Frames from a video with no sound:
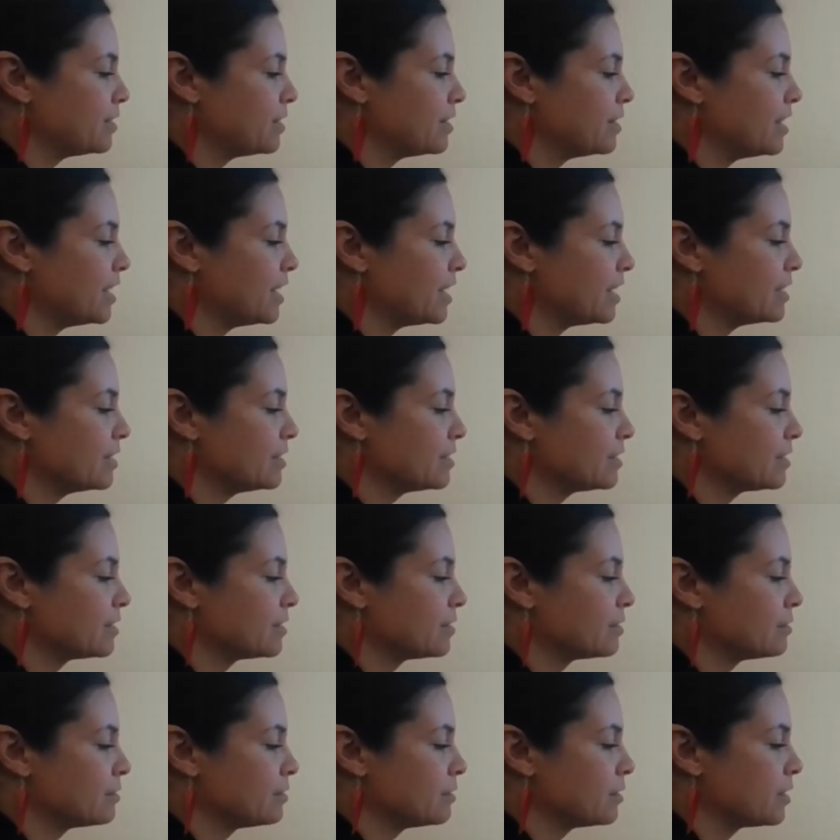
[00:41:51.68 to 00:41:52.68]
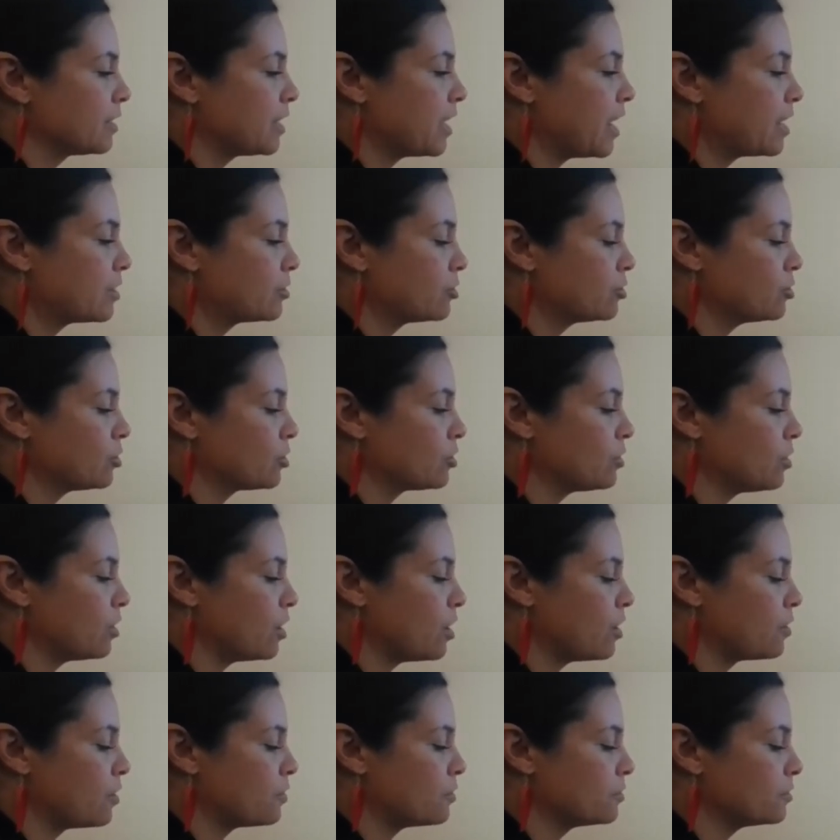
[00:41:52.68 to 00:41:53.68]
this cash to
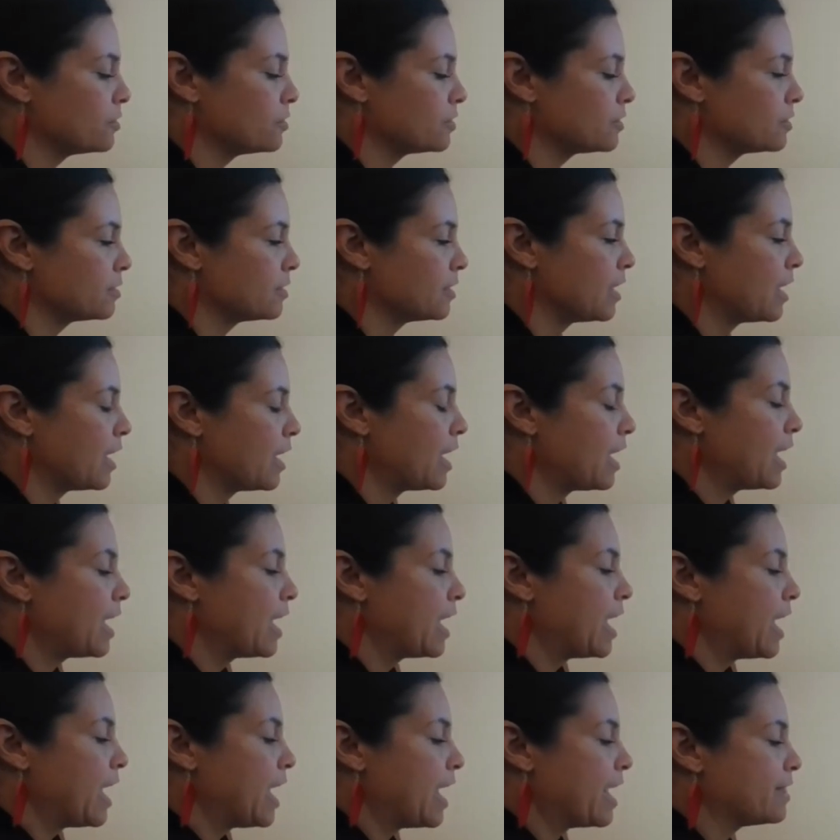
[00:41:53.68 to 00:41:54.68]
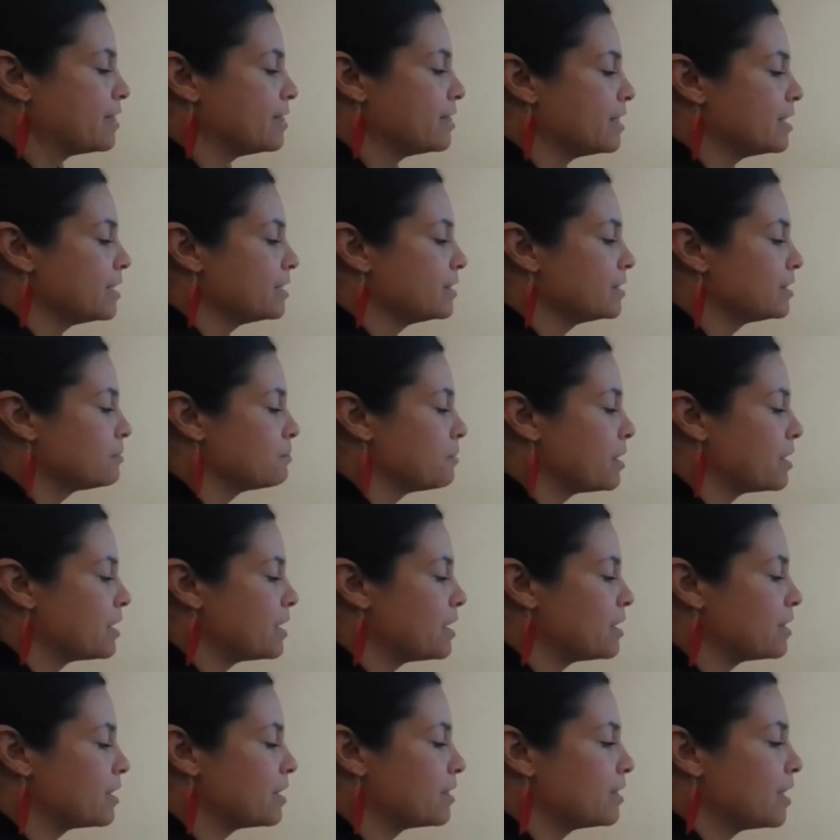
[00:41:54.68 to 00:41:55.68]
close. And this
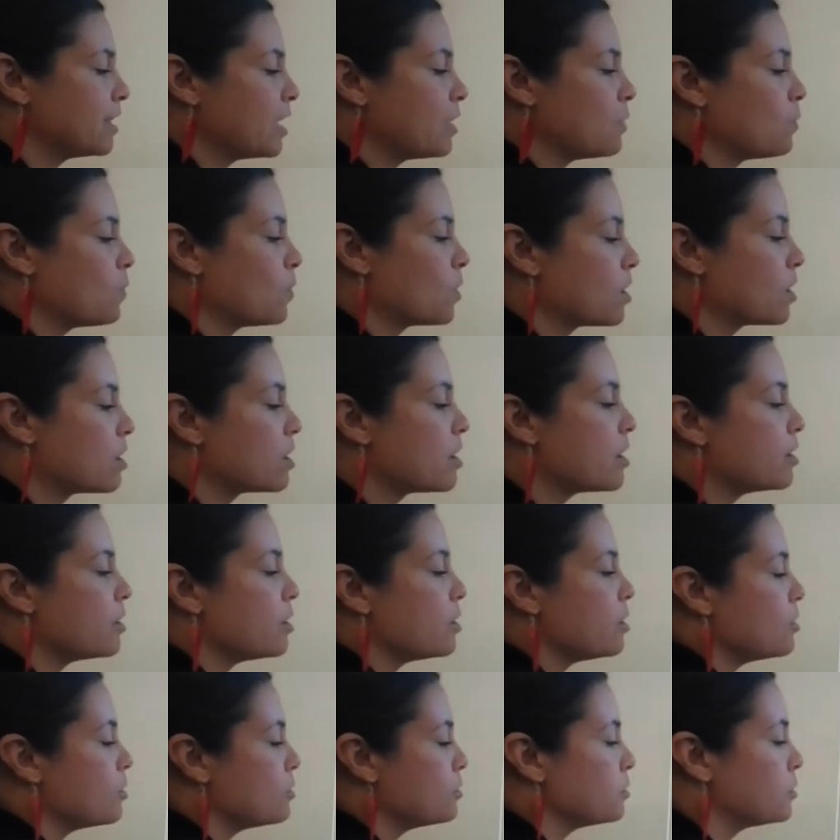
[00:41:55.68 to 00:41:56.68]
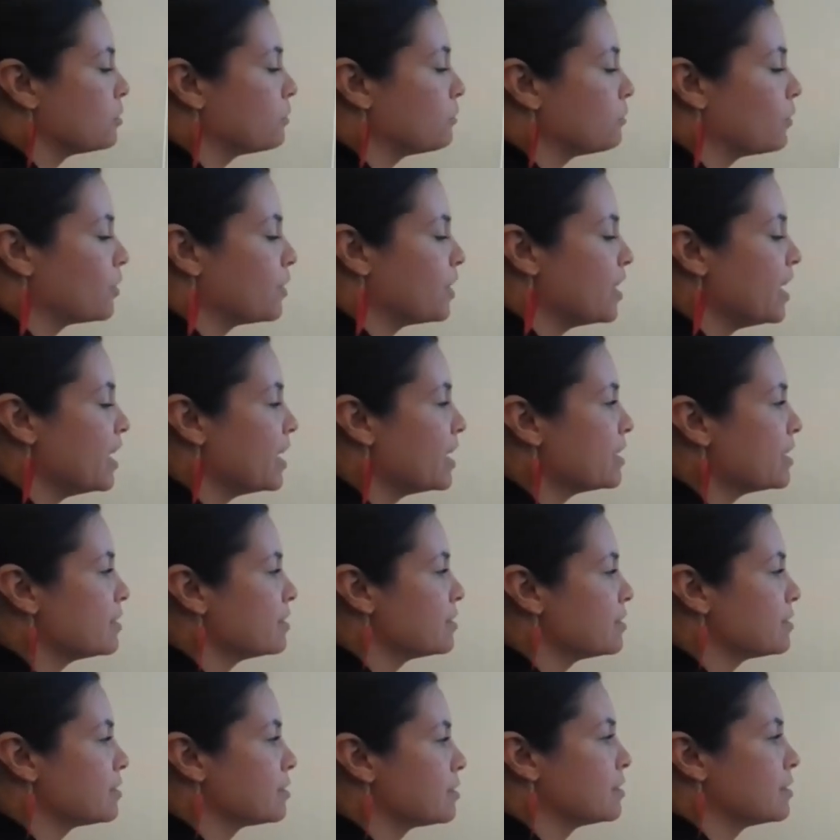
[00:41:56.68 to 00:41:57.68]
money that they were going to use for
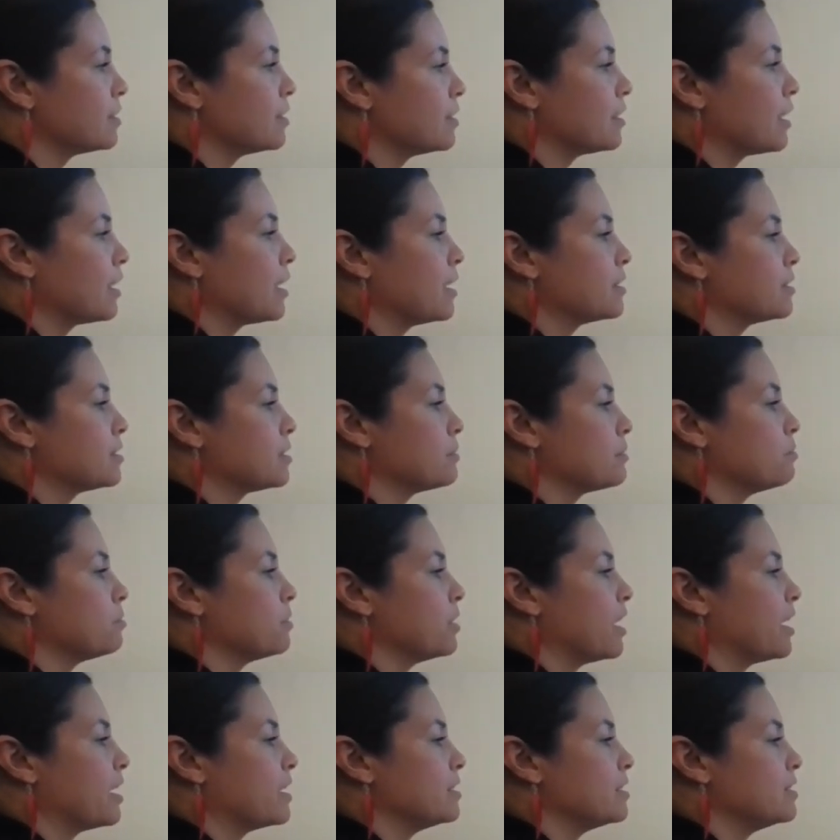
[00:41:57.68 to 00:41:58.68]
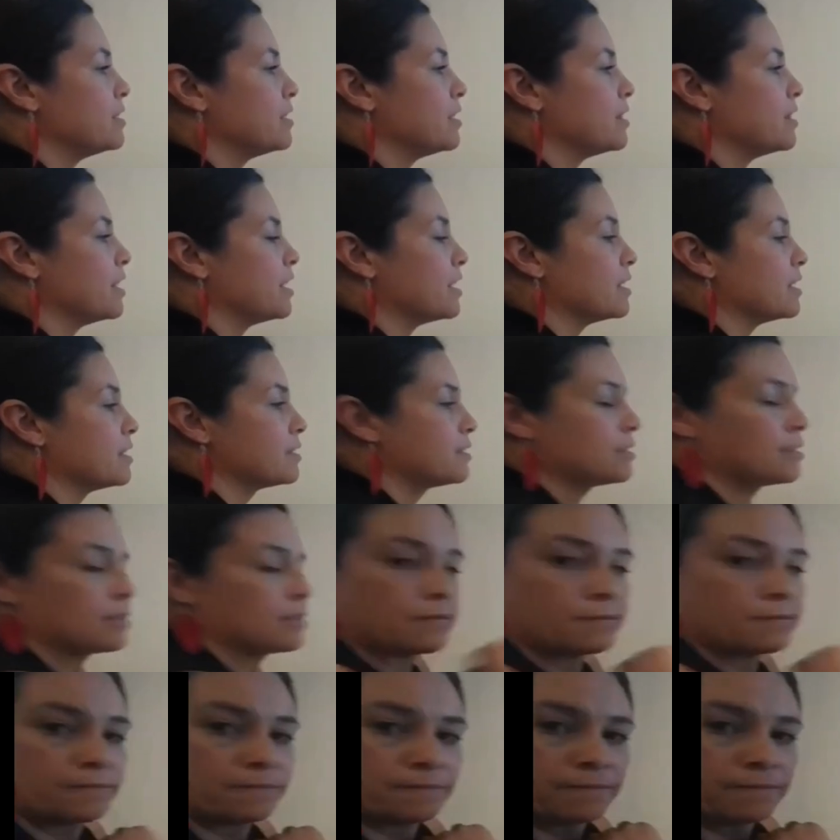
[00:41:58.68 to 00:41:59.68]
this gets applied to this.